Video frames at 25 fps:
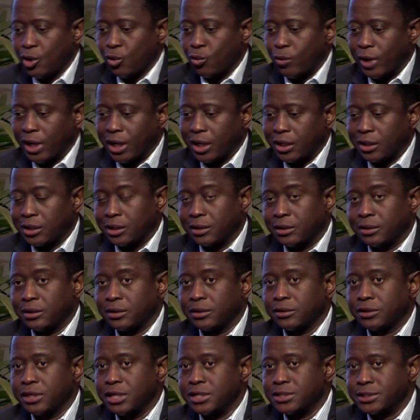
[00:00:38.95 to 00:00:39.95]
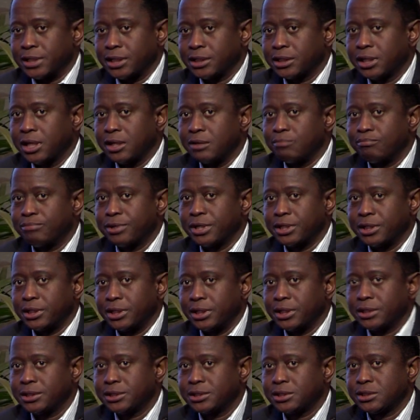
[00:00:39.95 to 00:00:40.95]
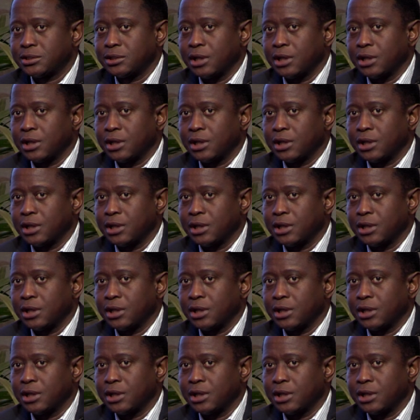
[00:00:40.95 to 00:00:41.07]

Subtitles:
what are the things that can predict